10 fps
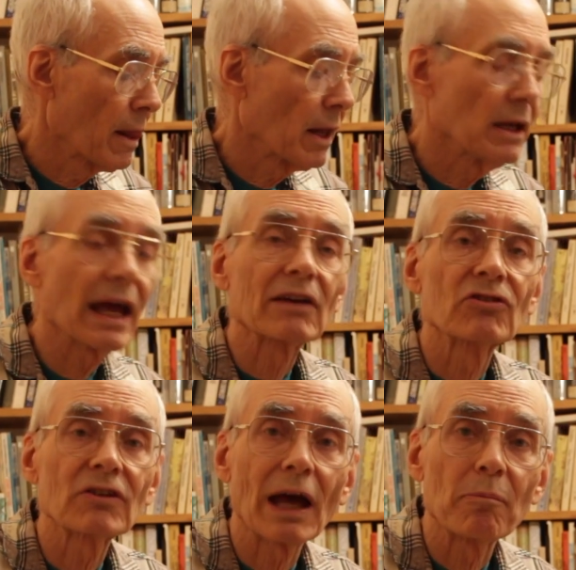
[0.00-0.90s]
next
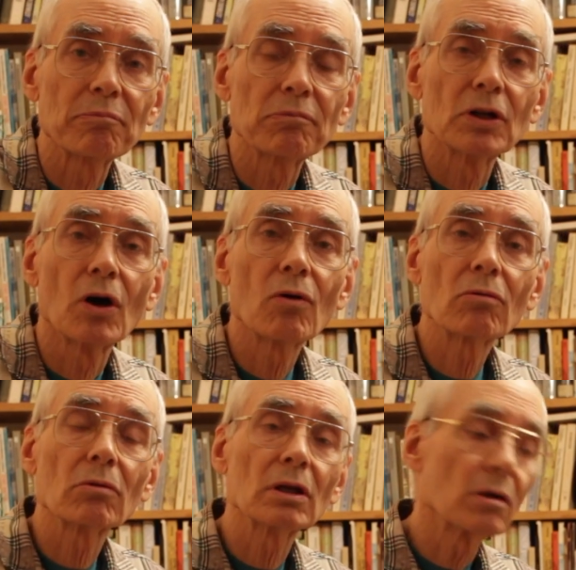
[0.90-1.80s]
step,
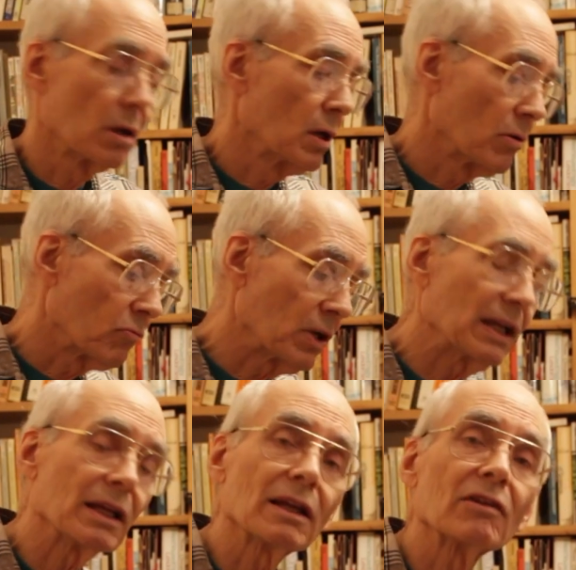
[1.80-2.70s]

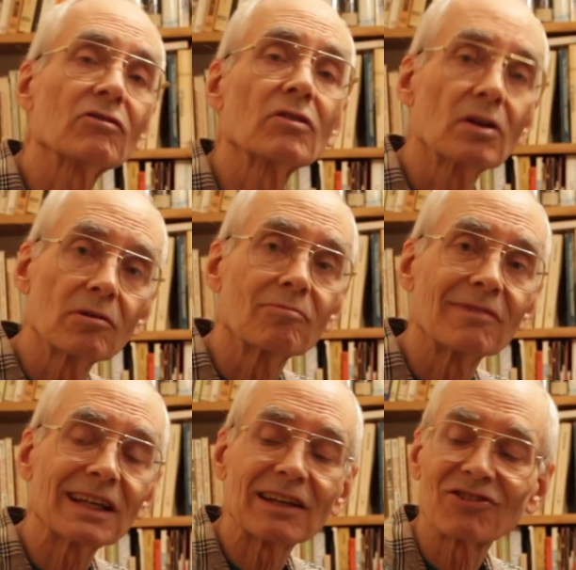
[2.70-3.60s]
reading this
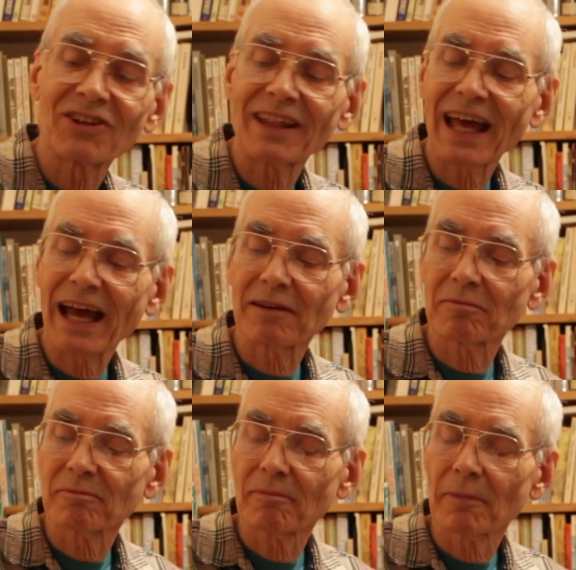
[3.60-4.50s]
leads to that.
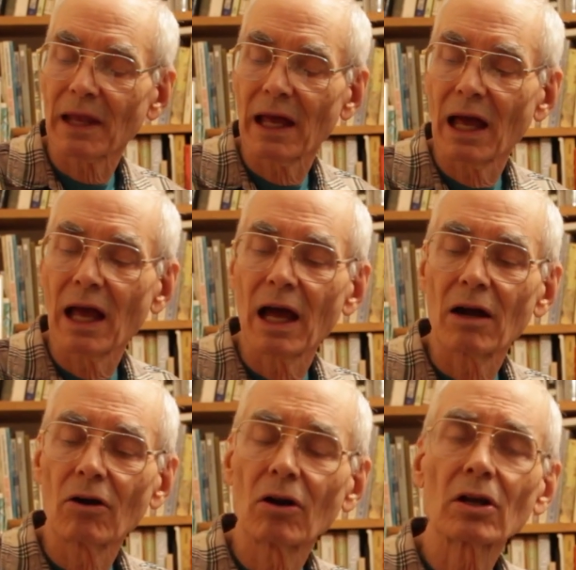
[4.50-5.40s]

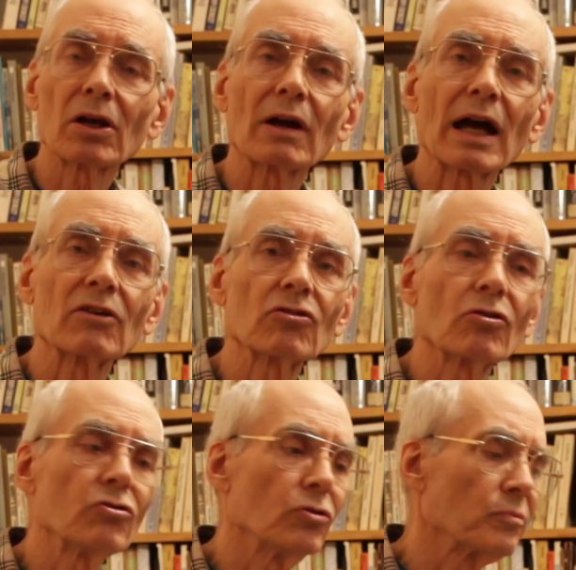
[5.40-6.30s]
Earlier I
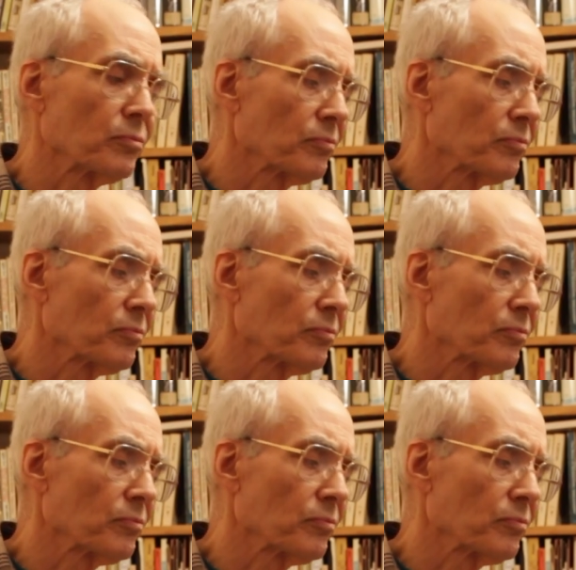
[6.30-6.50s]
showed you